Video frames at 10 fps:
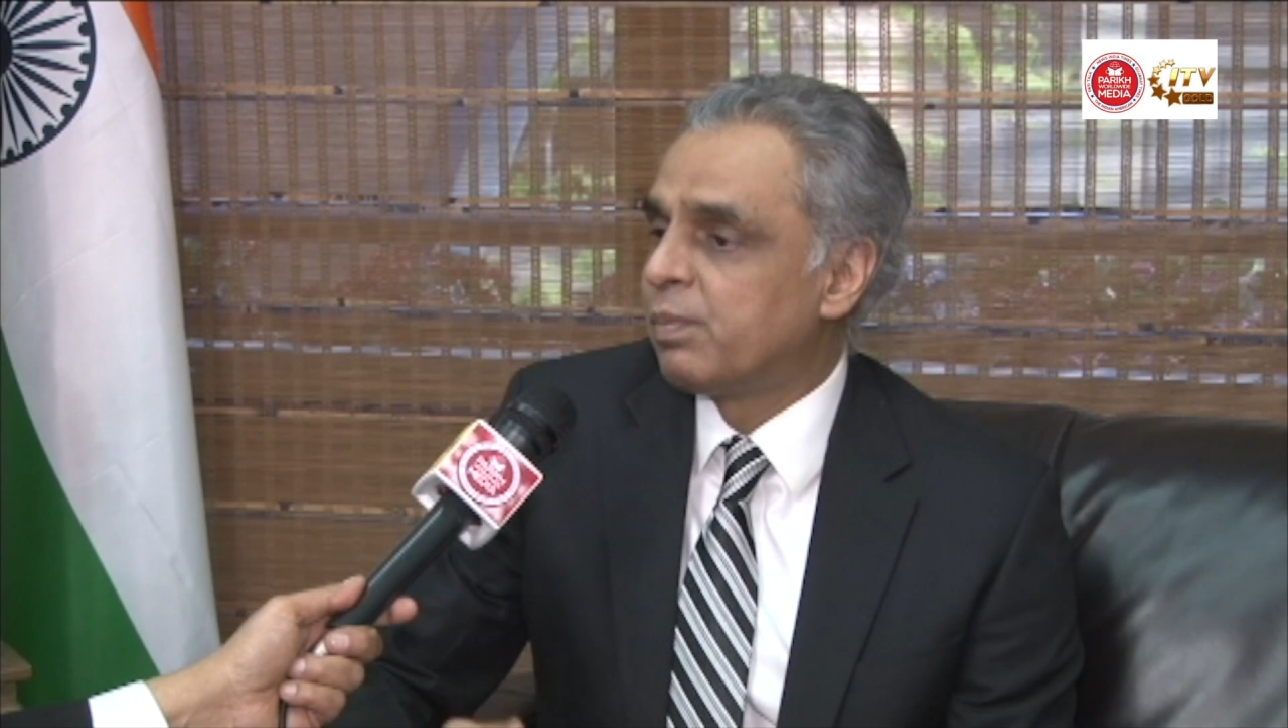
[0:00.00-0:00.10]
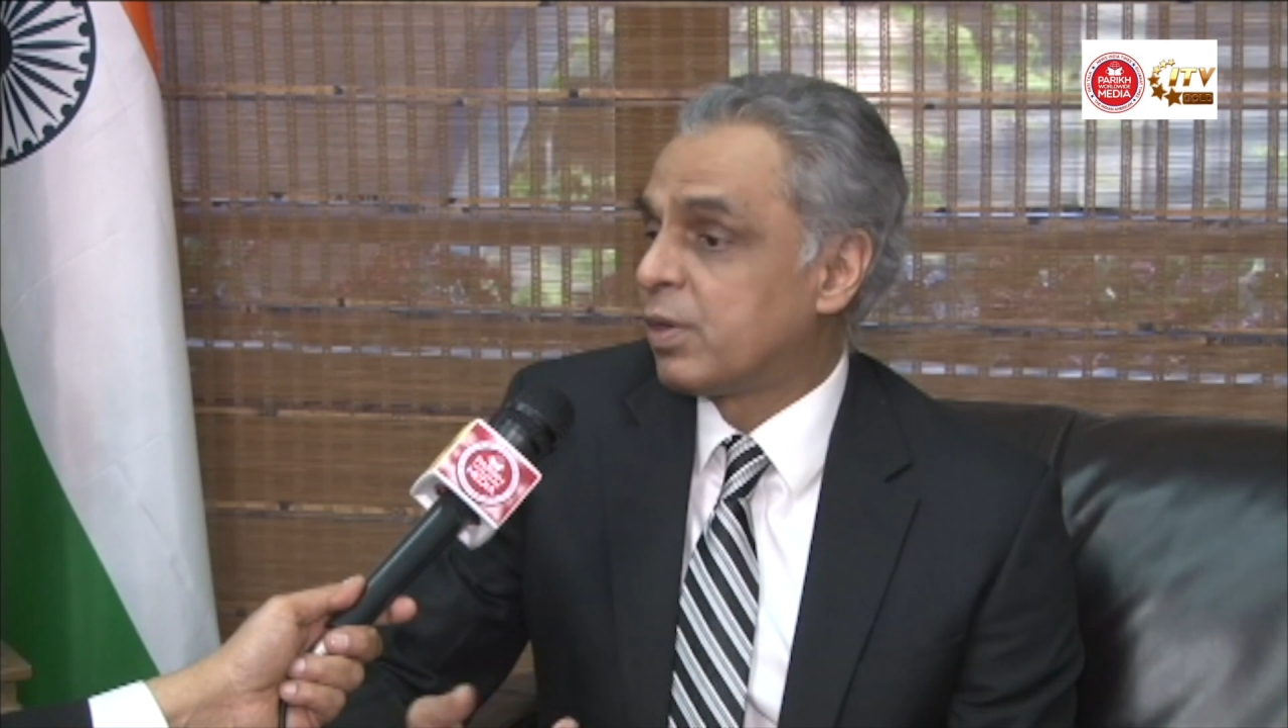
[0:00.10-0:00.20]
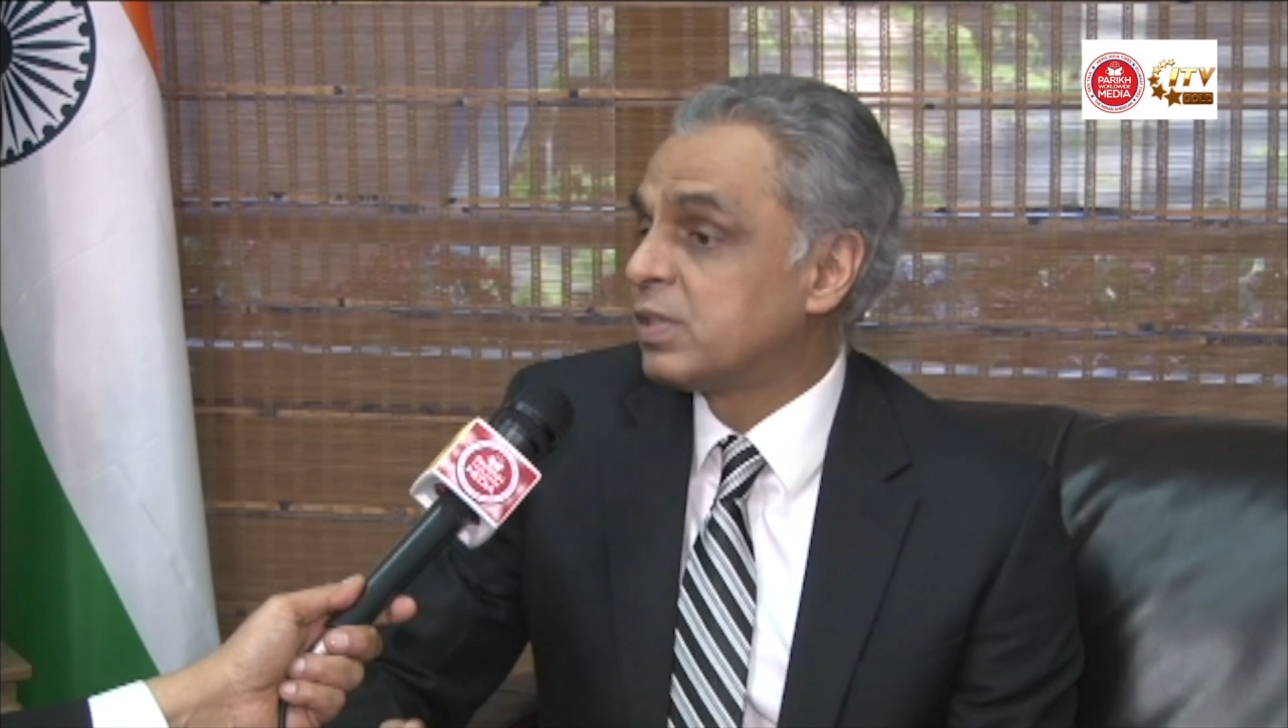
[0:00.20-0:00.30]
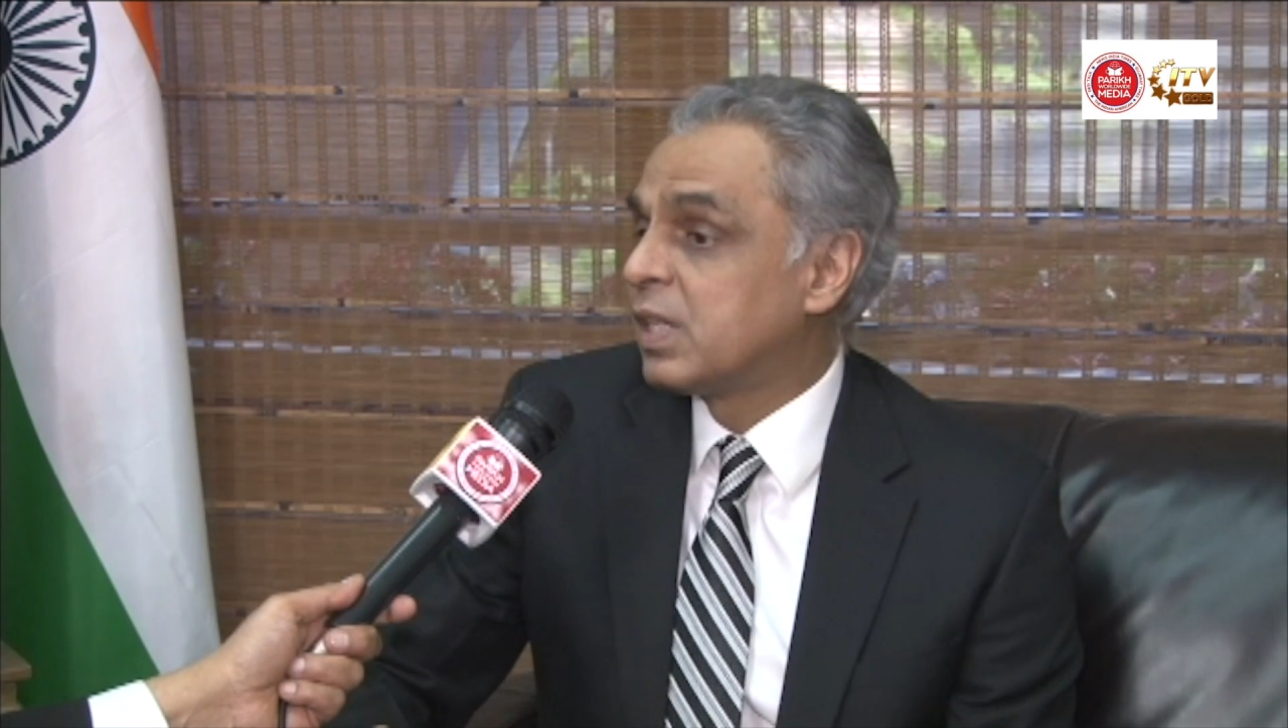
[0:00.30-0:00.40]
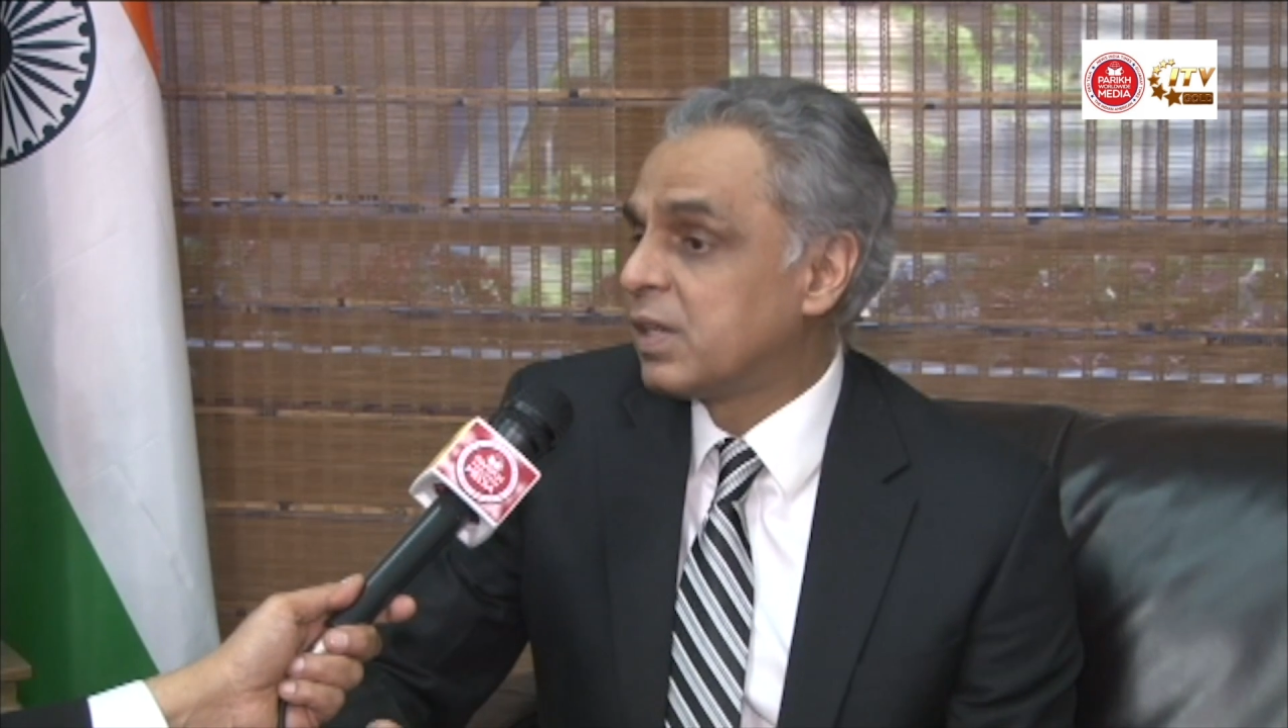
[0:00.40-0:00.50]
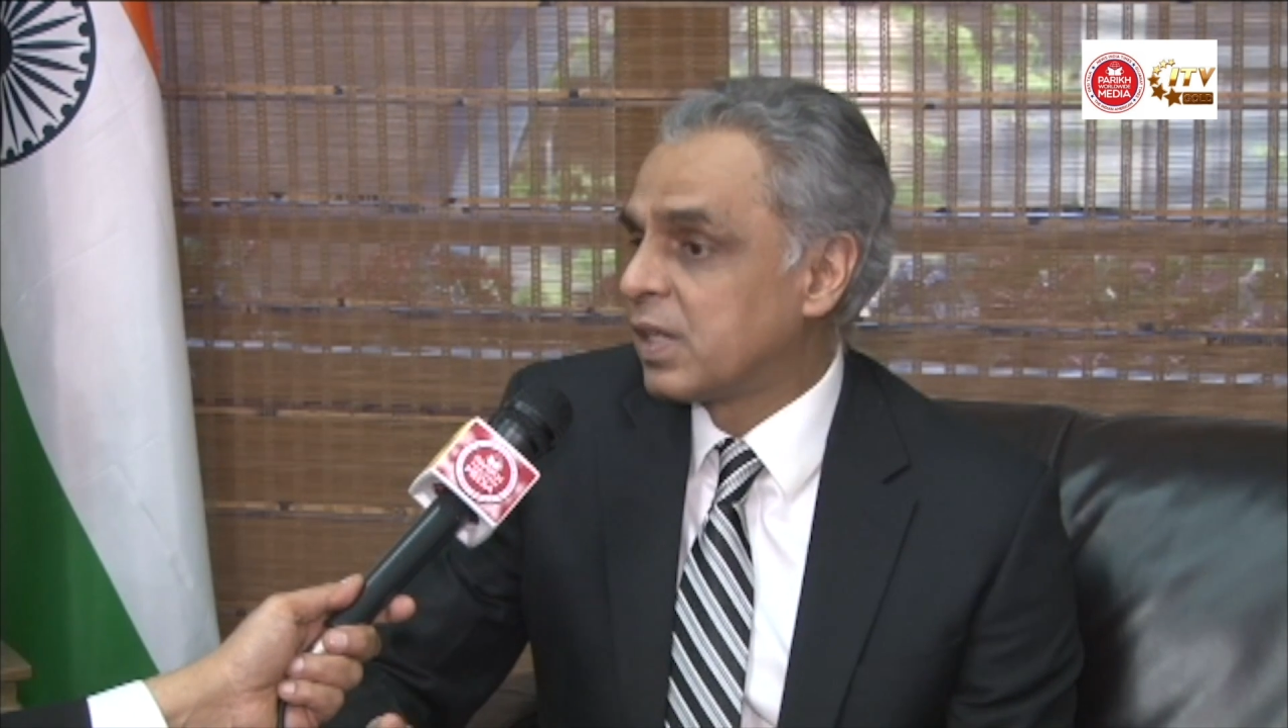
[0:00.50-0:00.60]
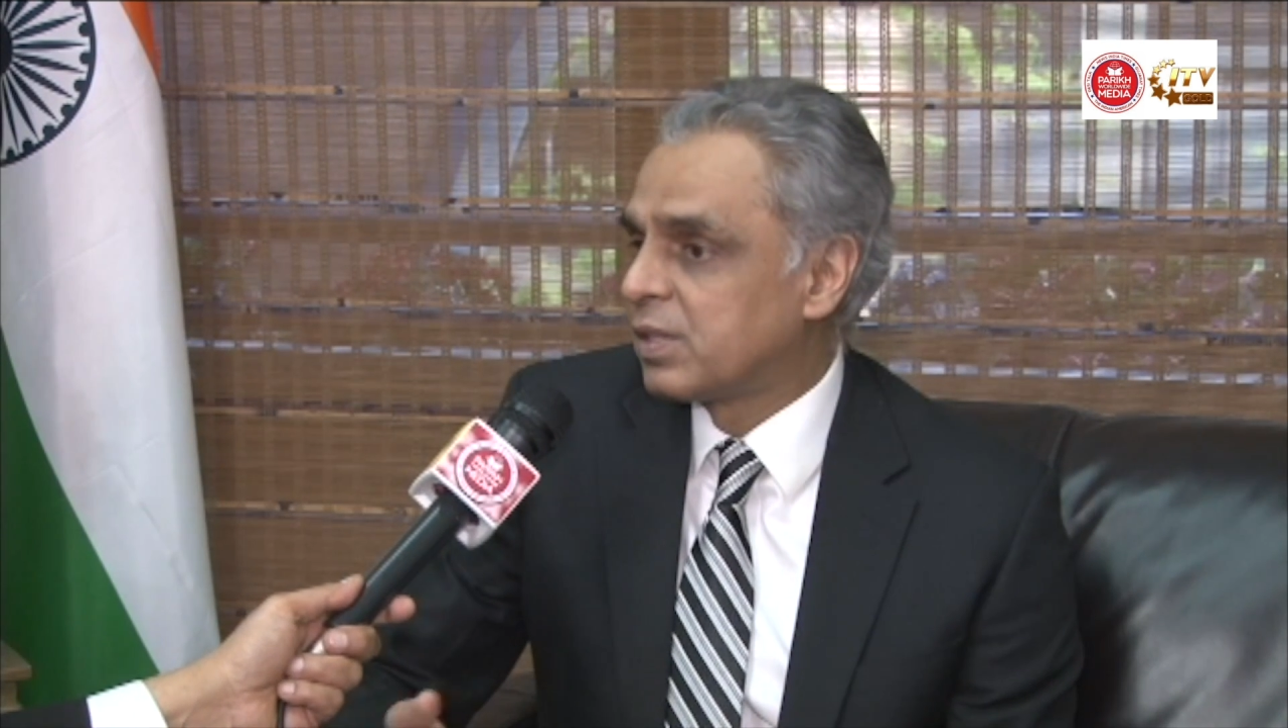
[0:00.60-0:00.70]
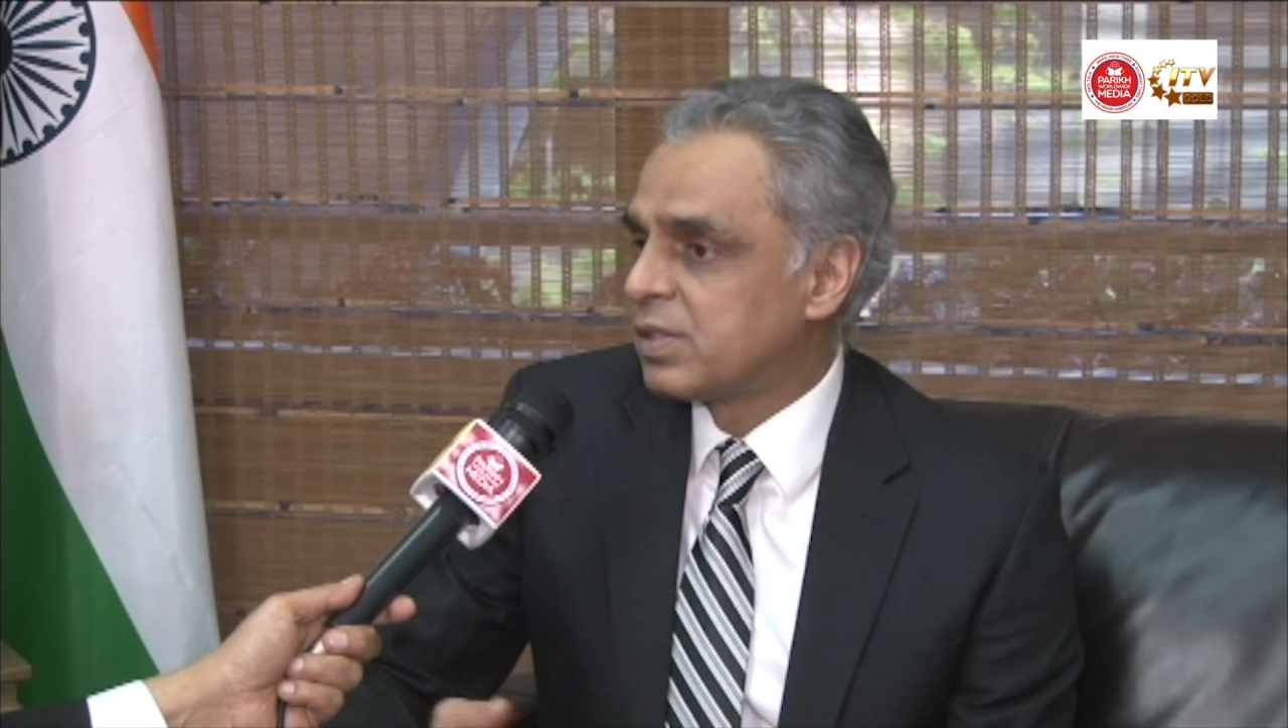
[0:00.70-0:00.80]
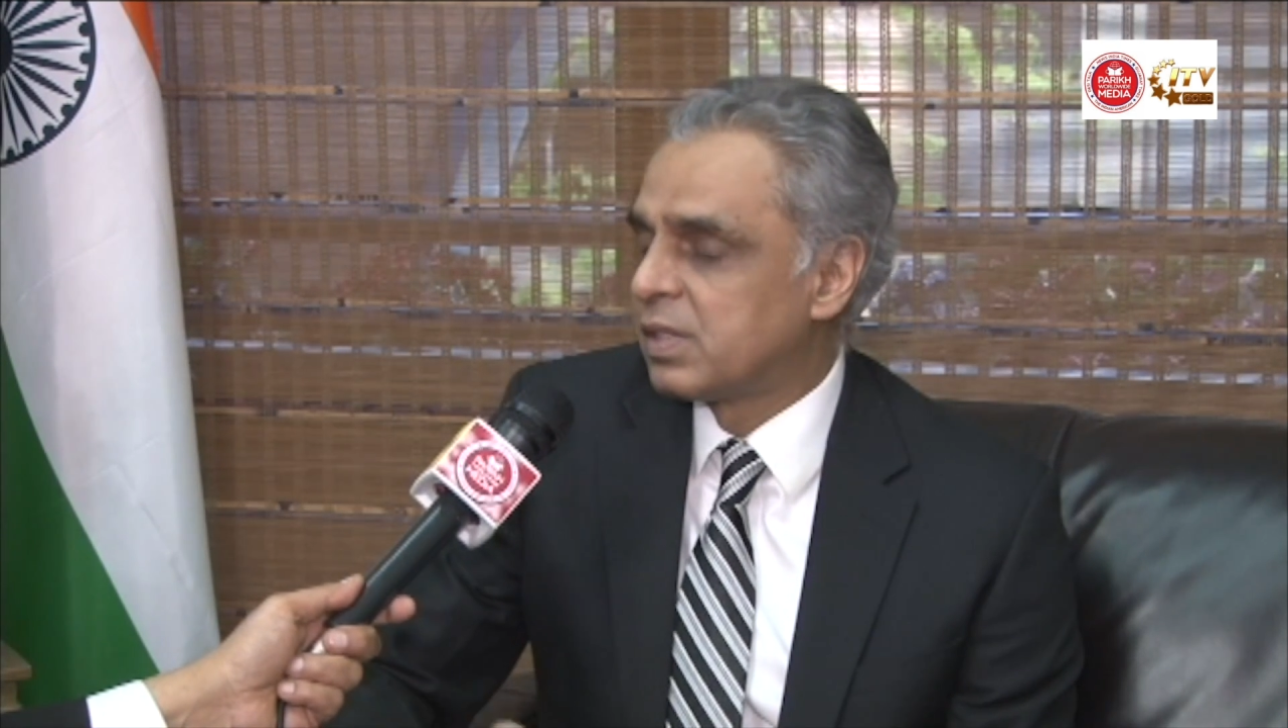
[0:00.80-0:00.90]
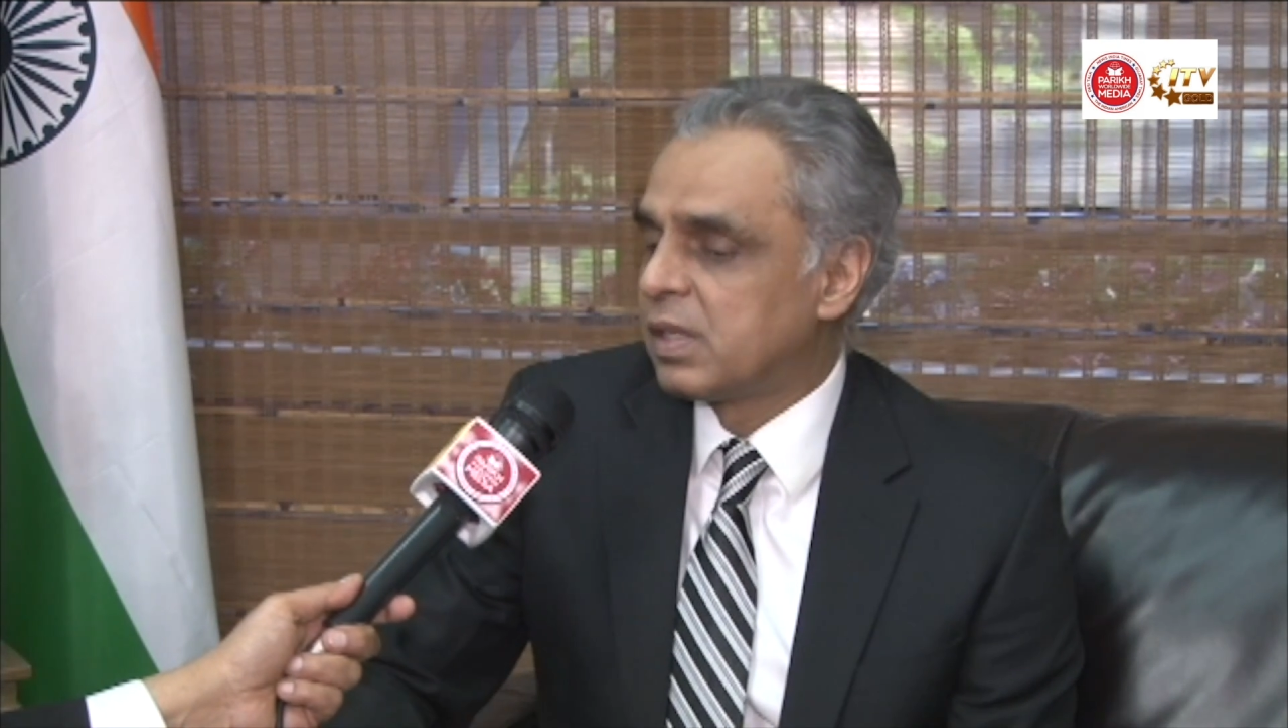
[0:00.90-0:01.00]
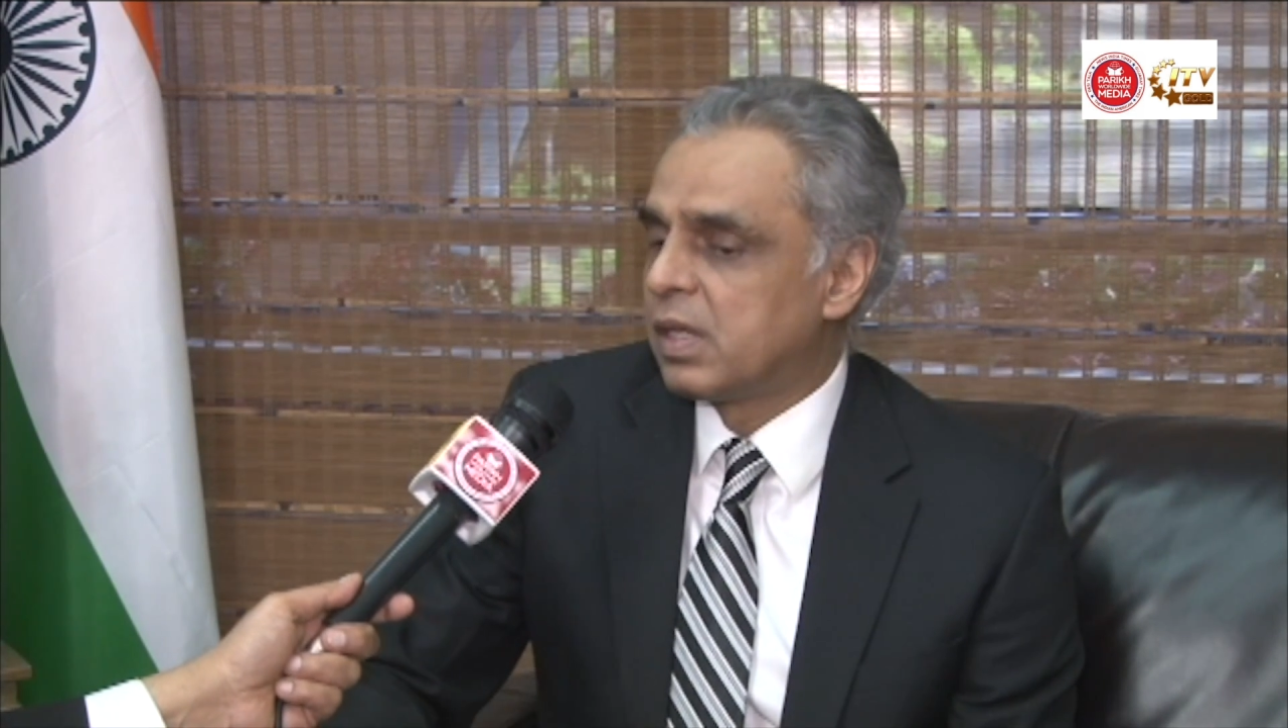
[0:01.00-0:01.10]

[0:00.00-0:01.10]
prosthetics.